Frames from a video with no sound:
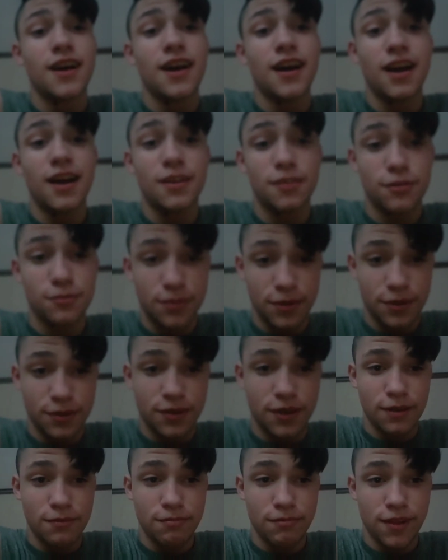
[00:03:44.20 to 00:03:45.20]
I'll be
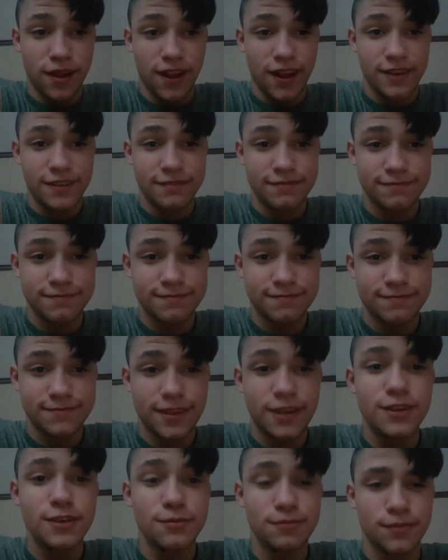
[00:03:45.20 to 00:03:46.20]
right back.
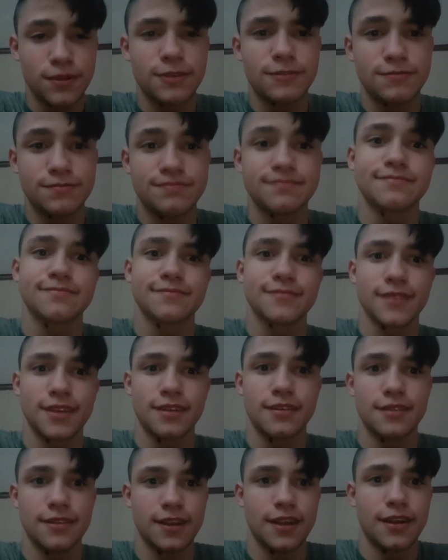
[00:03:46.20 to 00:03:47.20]
Oh, no.
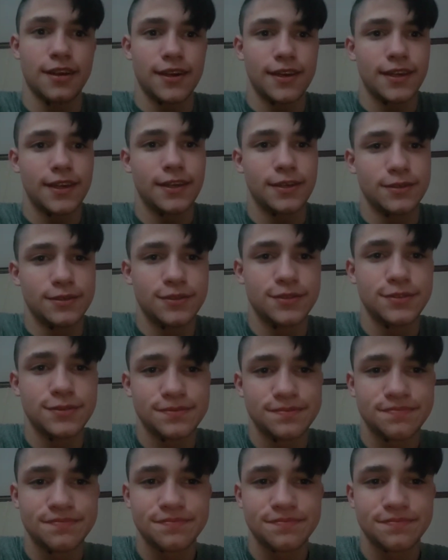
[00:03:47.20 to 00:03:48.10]
There it goes.